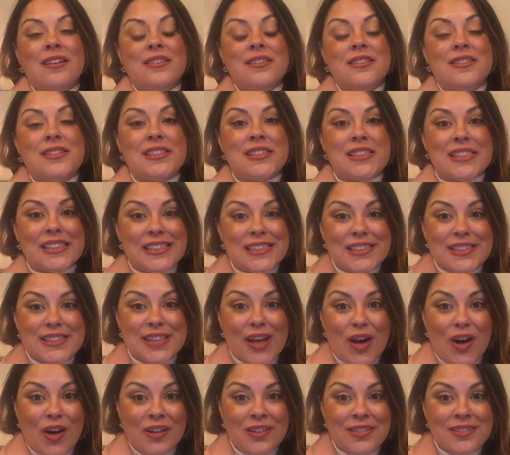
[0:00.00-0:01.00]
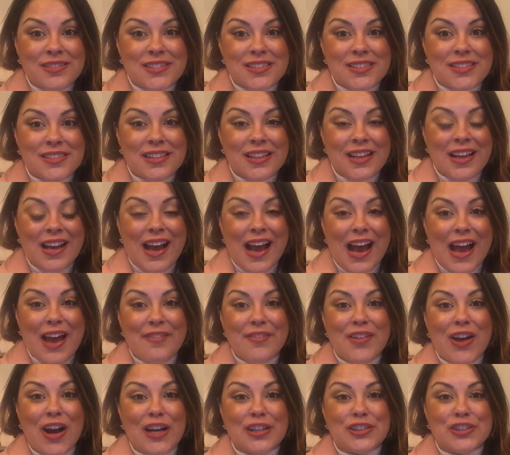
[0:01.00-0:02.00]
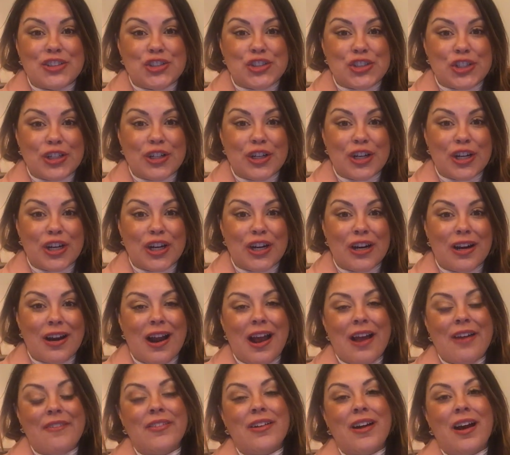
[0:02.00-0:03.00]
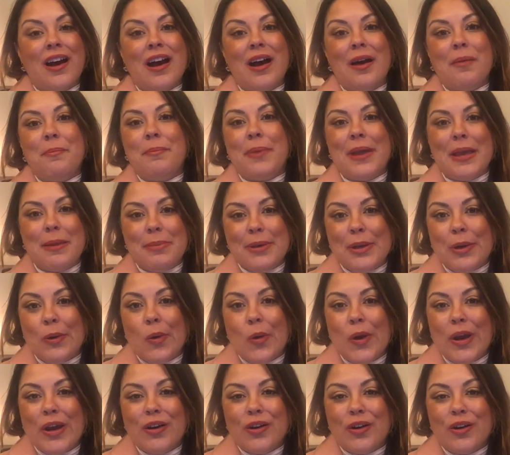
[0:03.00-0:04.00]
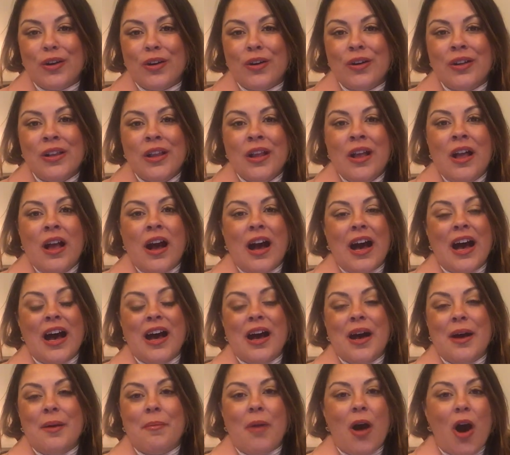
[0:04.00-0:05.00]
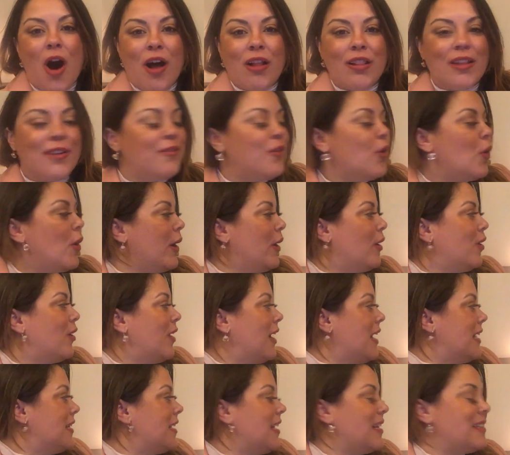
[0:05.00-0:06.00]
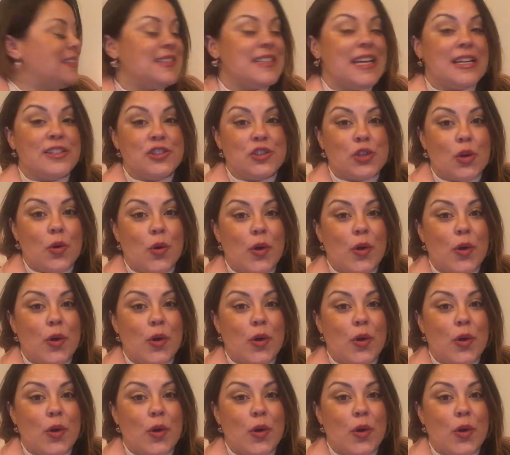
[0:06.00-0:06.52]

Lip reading: sea salt, I've got sugar, I've got baby oil, olive oil, and essential